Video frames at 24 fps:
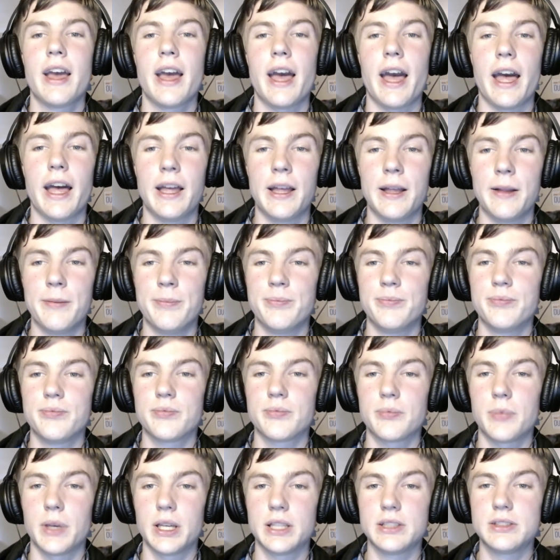
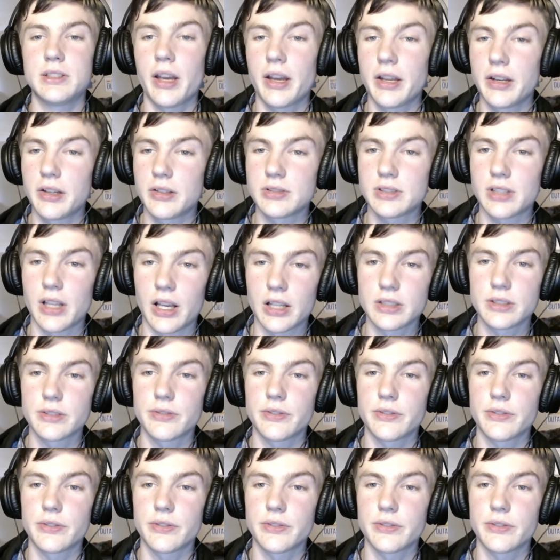But Aternos asks for